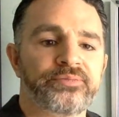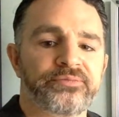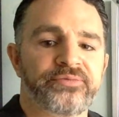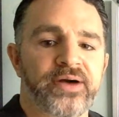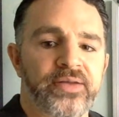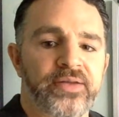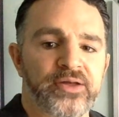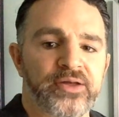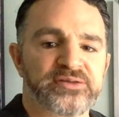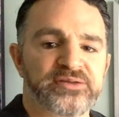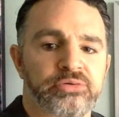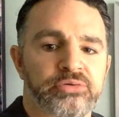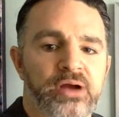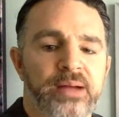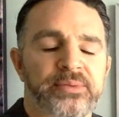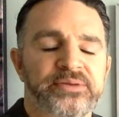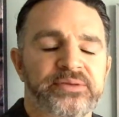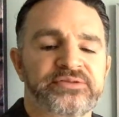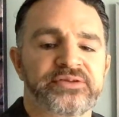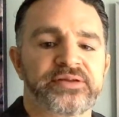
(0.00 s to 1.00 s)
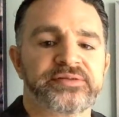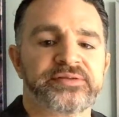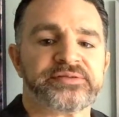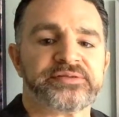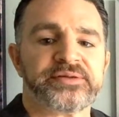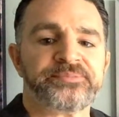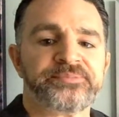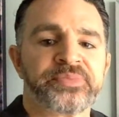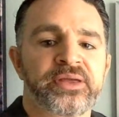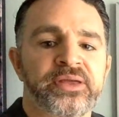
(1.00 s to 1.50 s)
via those
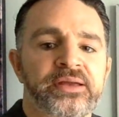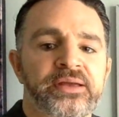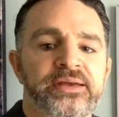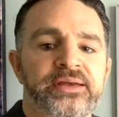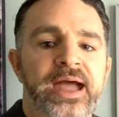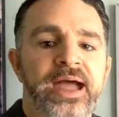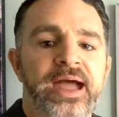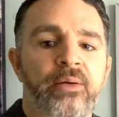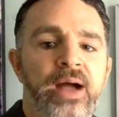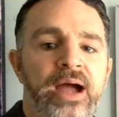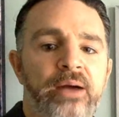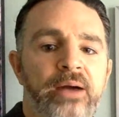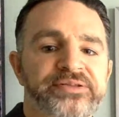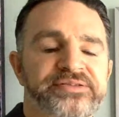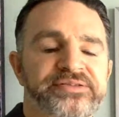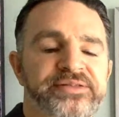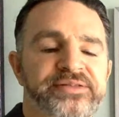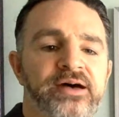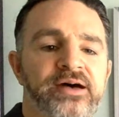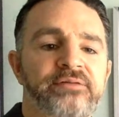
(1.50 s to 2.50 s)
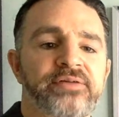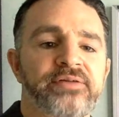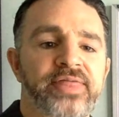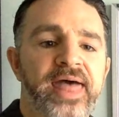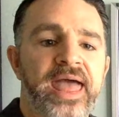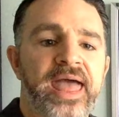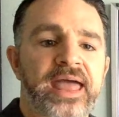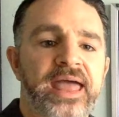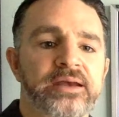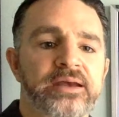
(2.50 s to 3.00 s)
parameters. Now, our server
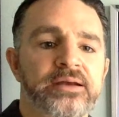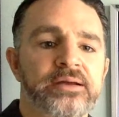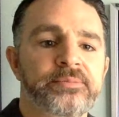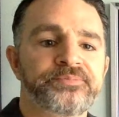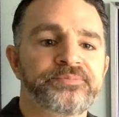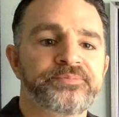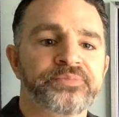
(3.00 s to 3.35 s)
then